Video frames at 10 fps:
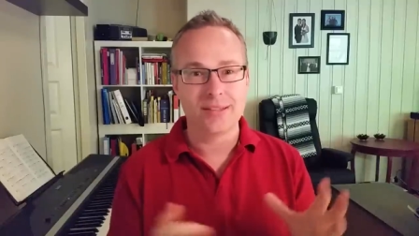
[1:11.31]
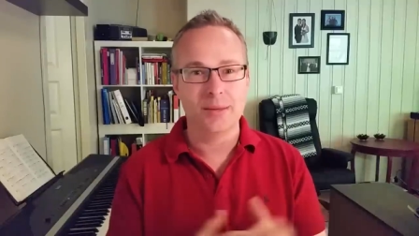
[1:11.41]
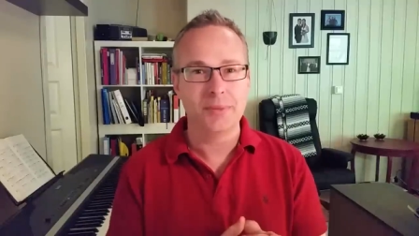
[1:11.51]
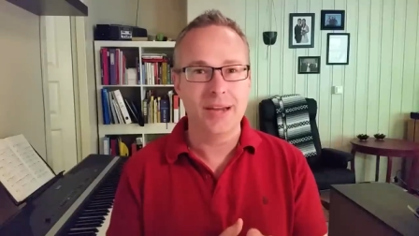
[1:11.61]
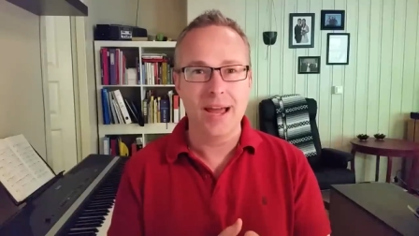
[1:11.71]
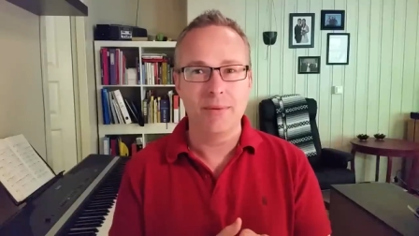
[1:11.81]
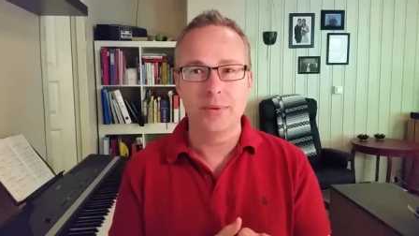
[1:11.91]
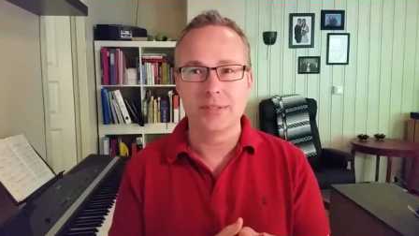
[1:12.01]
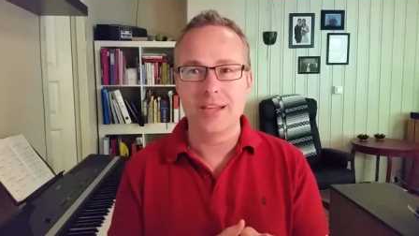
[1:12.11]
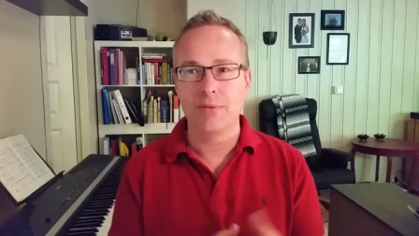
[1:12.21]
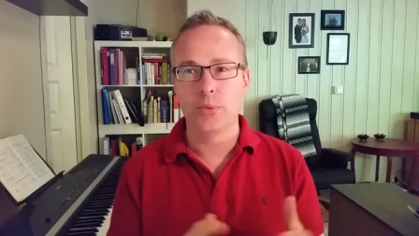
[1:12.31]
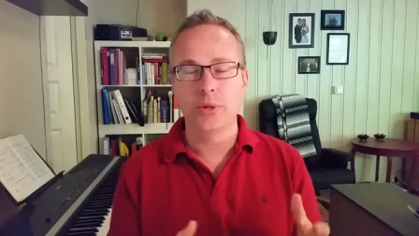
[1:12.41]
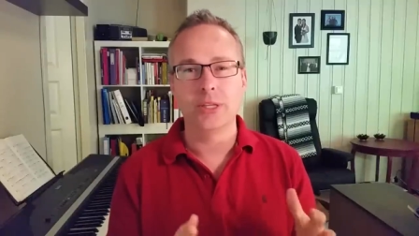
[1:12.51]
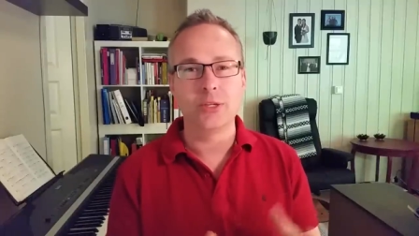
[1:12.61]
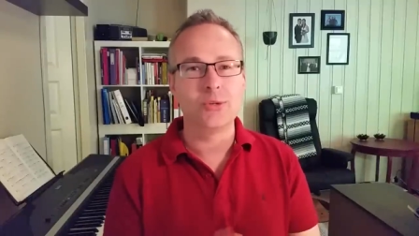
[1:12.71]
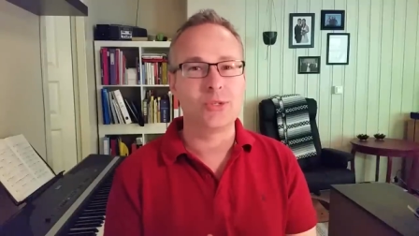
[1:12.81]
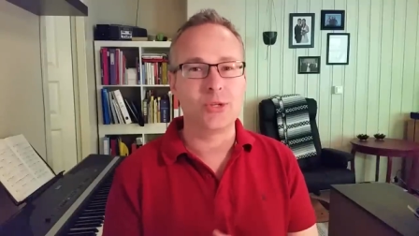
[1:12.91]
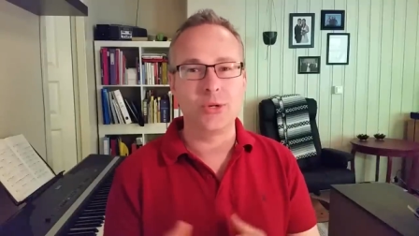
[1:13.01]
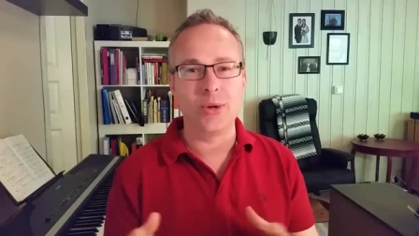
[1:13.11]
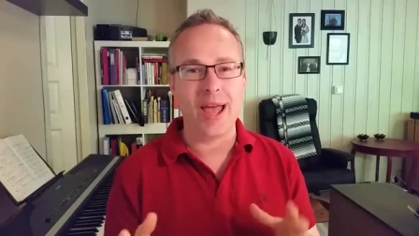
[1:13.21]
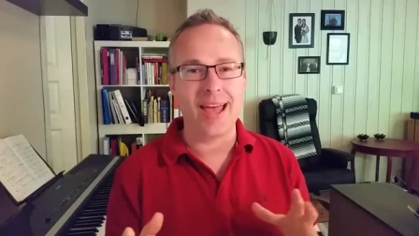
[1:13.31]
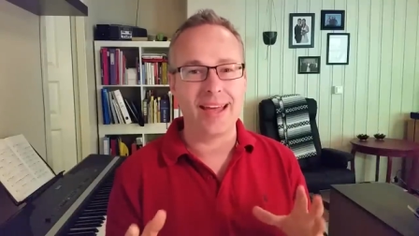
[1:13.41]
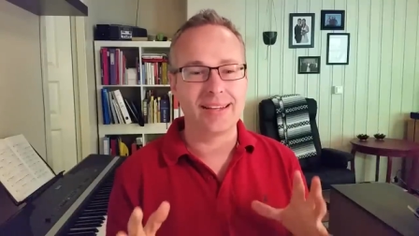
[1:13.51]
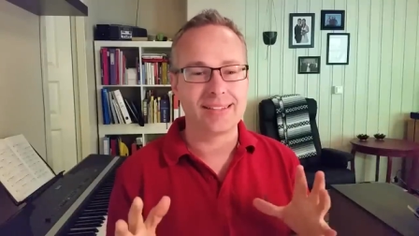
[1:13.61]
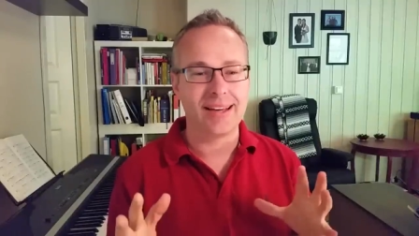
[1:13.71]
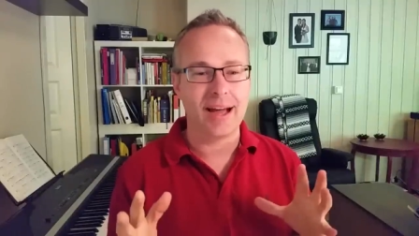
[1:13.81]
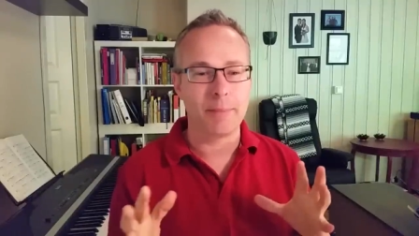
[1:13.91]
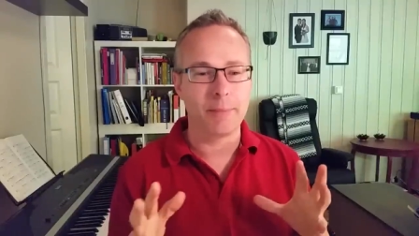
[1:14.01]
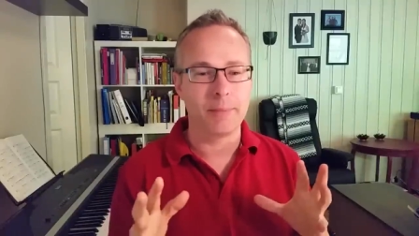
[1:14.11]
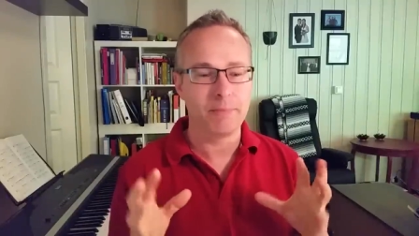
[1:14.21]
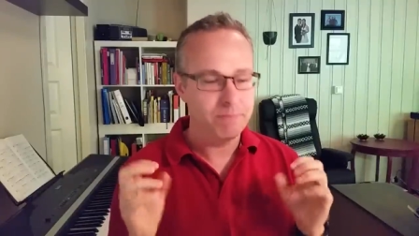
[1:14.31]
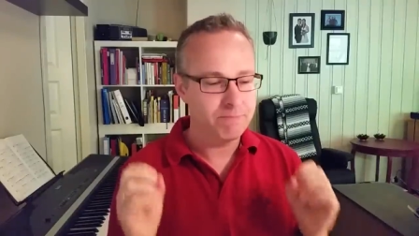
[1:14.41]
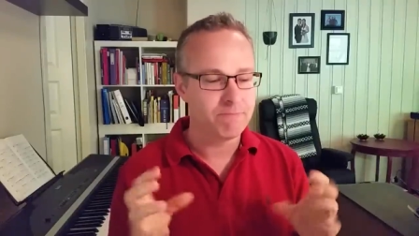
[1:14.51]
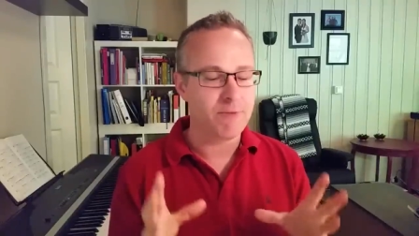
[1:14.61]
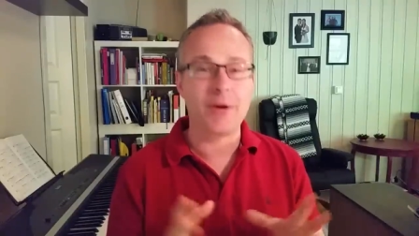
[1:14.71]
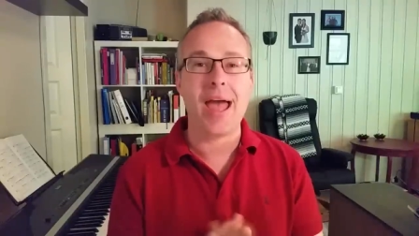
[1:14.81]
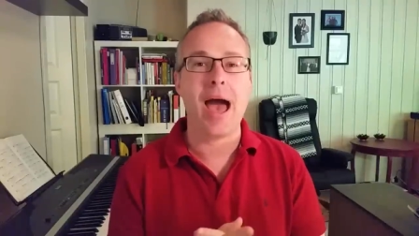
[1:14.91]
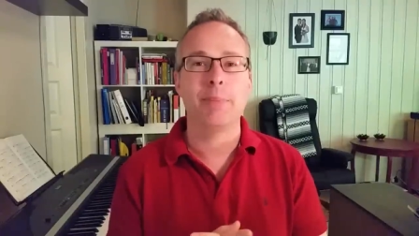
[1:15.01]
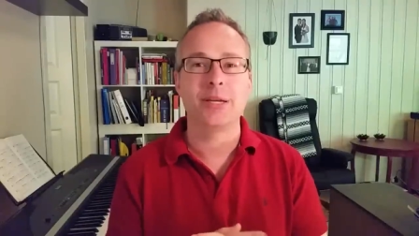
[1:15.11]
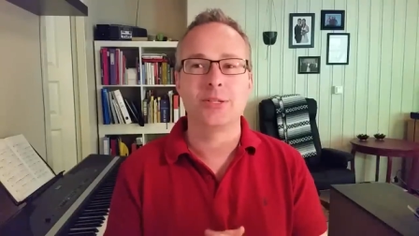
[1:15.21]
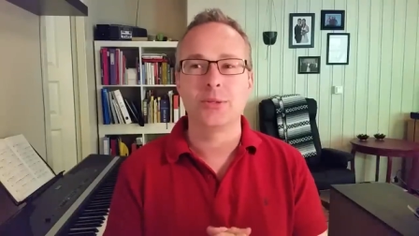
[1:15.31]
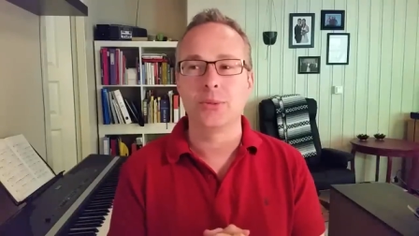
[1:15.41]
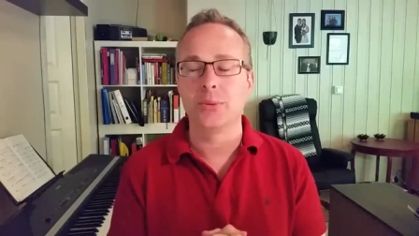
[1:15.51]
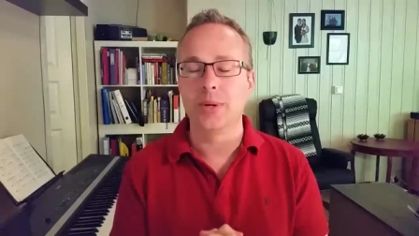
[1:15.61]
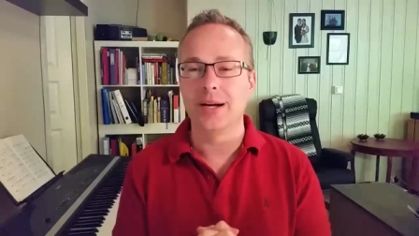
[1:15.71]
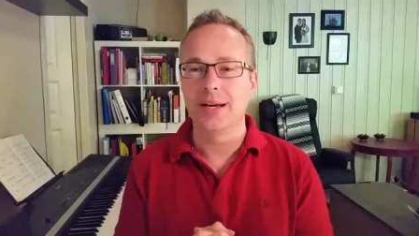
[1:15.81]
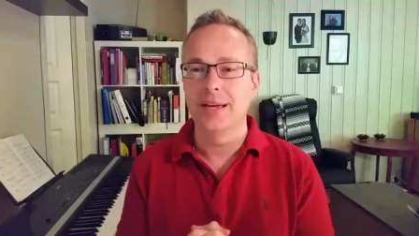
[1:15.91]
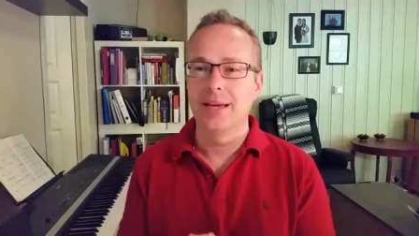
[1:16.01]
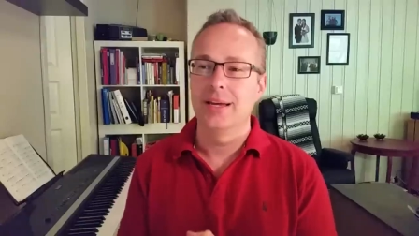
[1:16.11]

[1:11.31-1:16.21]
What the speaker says: It's something I was never really used to, and I'm very happy to